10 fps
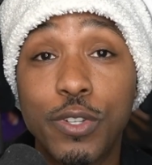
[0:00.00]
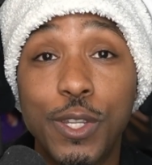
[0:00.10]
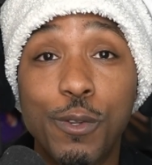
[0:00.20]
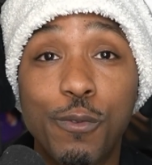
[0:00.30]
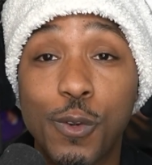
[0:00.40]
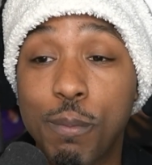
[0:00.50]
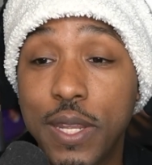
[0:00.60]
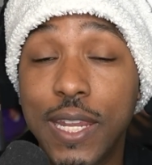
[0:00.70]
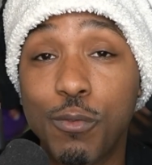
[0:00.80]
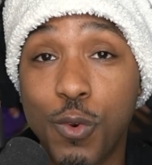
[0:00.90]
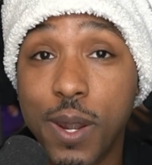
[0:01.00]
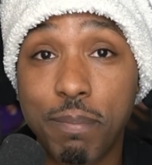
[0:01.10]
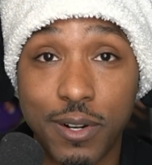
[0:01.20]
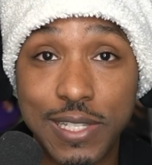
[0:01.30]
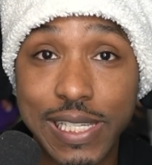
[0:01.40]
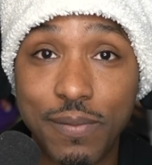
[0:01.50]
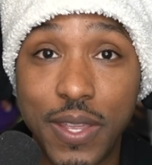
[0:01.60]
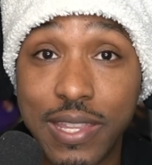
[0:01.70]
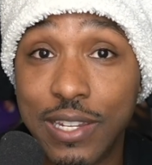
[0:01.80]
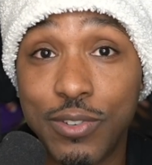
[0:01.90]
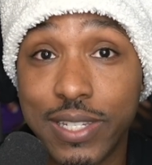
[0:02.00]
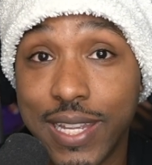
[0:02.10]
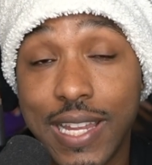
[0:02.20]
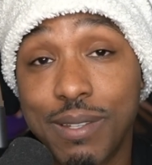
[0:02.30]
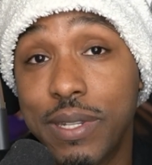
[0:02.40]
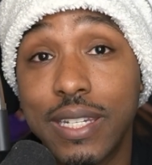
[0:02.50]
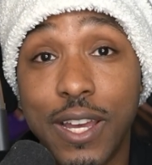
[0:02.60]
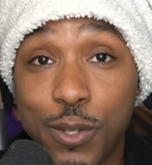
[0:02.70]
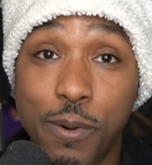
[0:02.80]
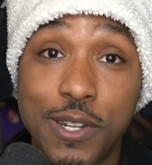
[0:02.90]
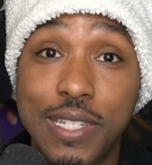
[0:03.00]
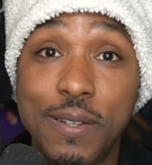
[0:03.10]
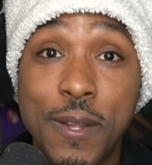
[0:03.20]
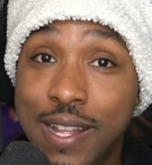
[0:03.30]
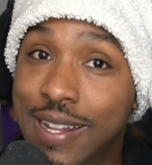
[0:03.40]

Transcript: you for being one person and then you decide to be another person,